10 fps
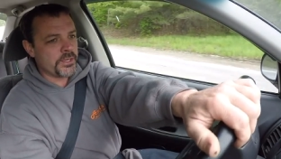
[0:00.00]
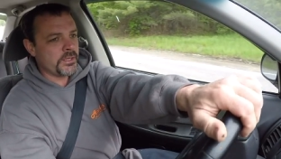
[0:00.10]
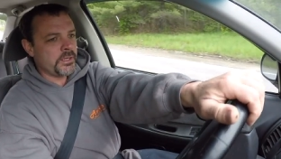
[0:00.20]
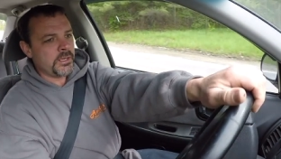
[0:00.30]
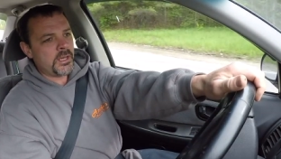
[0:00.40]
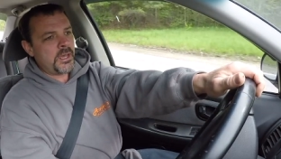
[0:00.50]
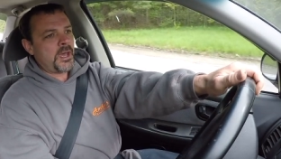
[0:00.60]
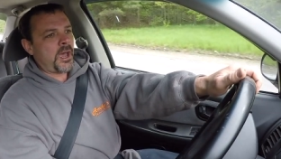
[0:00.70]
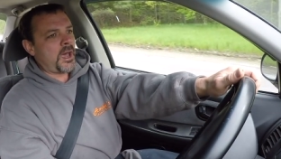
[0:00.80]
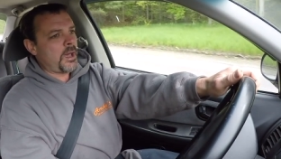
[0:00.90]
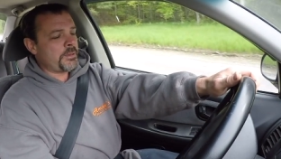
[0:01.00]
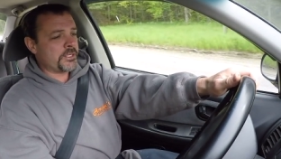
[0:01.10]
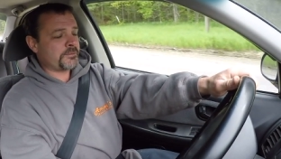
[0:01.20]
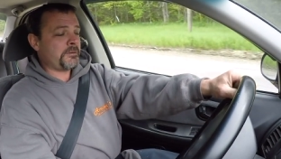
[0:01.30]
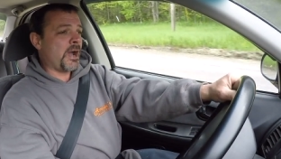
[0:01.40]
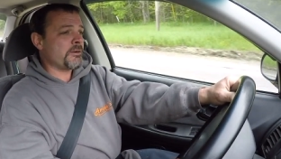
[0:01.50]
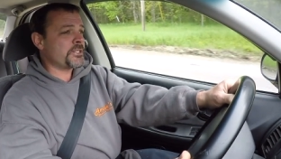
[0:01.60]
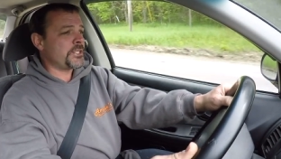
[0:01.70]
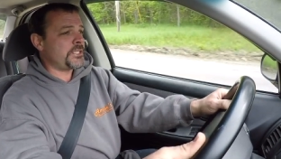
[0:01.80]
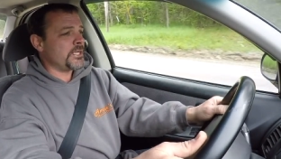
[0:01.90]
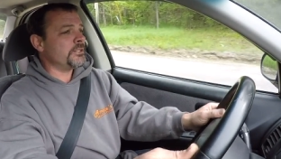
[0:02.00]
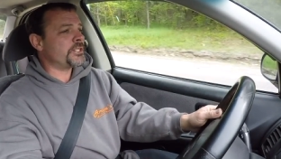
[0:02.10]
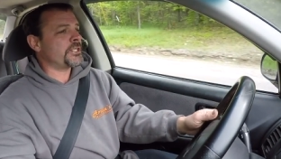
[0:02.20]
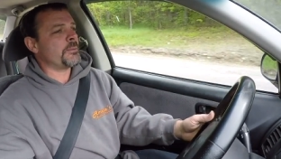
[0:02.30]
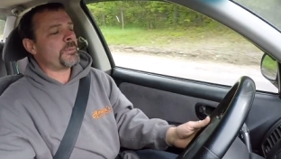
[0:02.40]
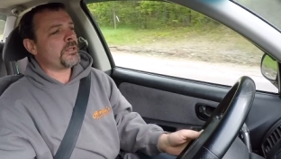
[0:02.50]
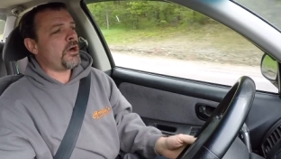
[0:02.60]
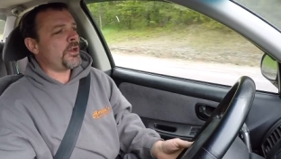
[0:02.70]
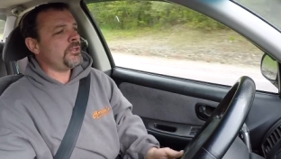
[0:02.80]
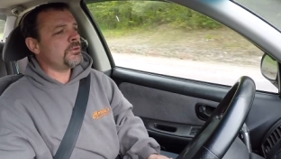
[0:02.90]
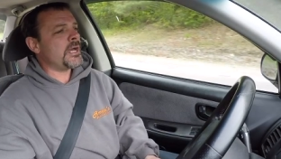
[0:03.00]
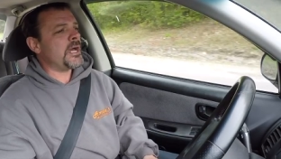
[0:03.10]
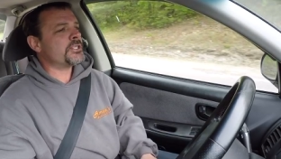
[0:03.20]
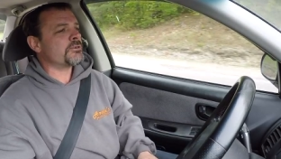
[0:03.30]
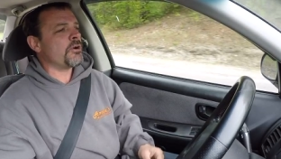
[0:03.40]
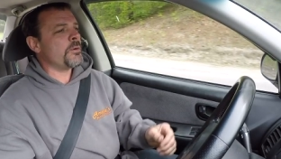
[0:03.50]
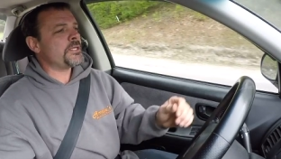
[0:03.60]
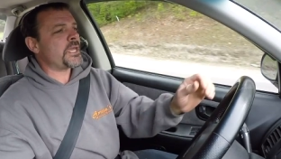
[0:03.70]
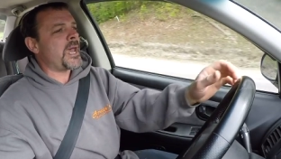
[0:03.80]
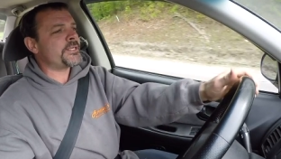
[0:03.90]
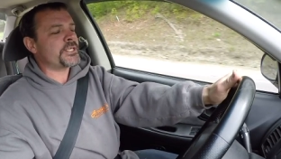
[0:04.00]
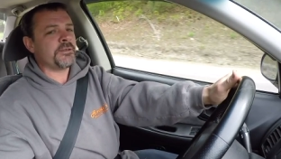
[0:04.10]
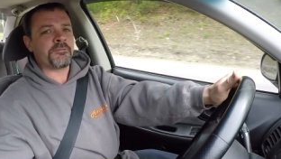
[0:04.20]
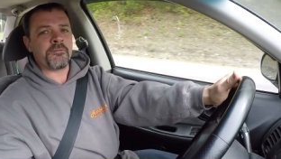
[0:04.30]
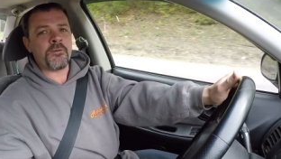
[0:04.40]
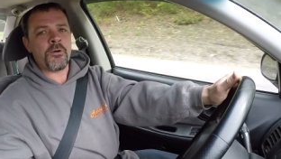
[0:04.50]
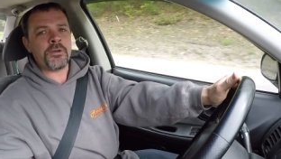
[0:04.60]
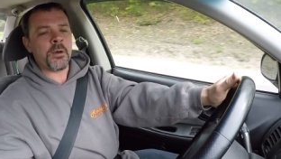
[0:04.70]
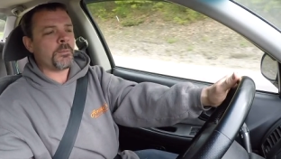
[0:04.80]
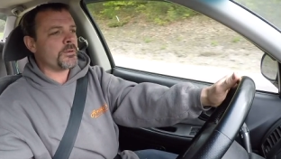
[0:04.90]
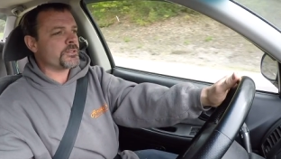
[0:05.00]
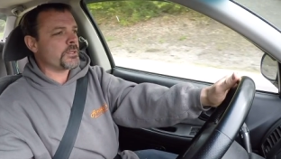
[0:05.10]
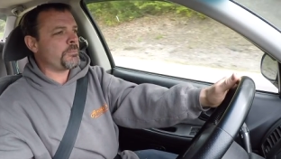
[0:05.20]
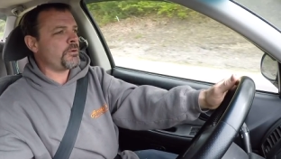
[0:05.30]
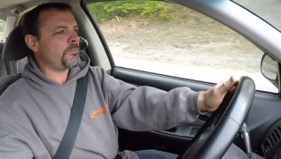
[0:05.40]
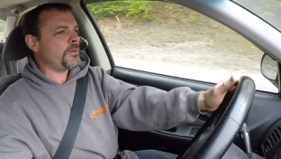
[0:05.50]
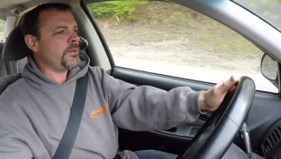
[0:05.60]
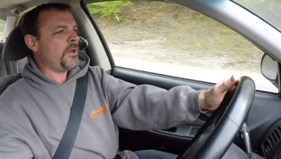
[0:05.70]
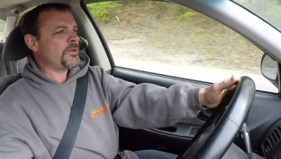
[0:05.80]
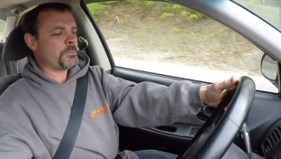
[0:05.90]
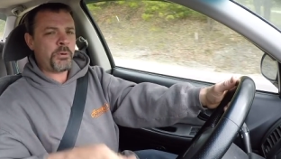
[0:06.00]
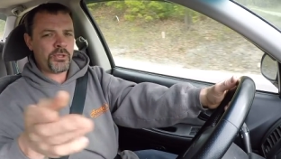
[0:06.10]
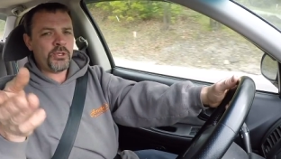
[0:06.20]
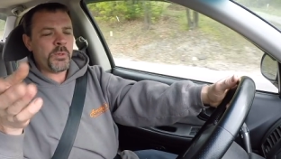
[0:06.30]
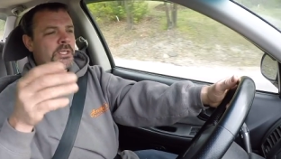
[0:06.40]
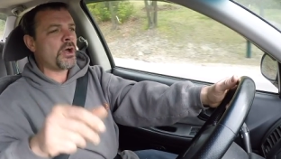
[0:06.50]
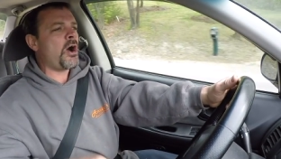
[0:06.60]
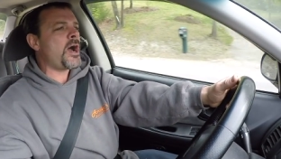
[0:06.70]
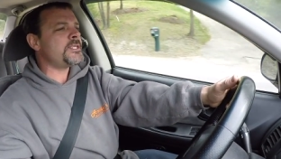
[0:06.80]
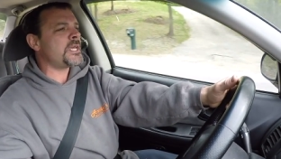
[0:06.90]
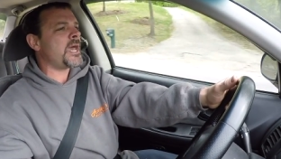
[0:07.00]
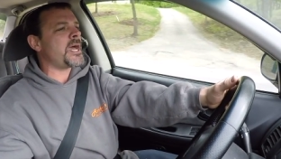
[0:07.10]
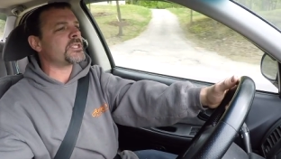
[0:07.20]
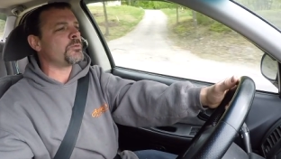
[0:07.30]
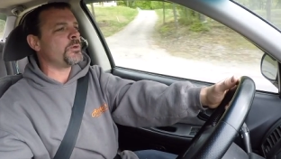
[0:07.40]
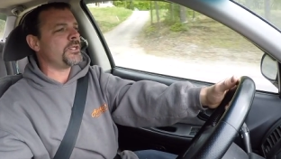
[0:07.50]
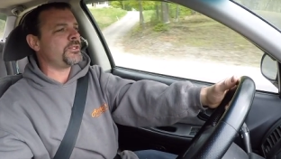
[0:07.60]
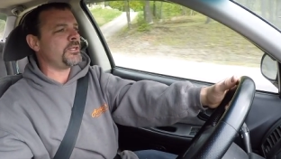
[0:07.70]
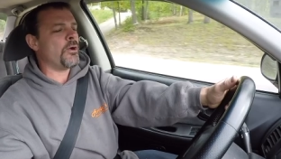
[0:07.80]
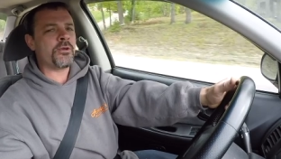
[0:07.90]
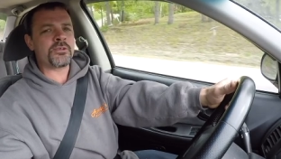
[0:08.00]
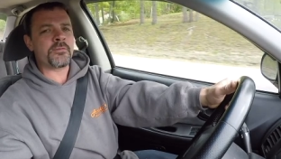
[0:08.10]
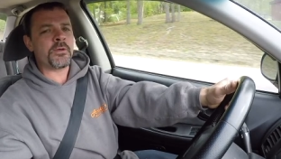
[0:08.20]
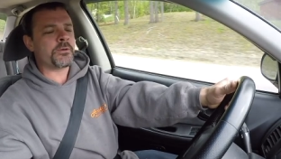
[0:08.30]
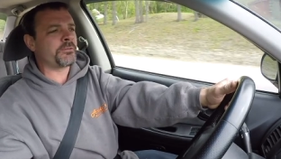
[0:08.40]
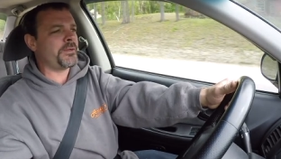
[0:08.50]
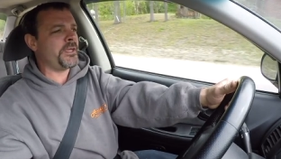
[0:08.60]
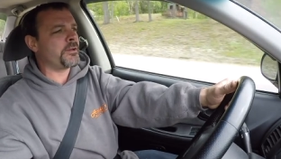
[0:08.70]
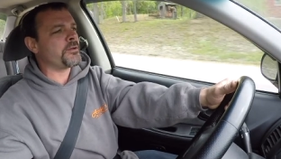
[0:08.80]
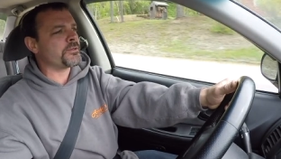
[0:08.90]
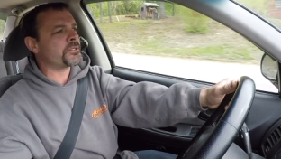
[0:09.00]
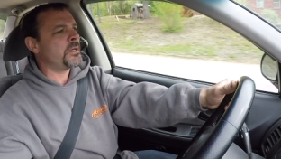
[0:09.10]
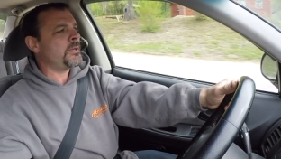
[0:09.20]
And as far as the dealership, a lot of you guys are always asking for phone numbers and to put you in contact with the owners of those vehicles.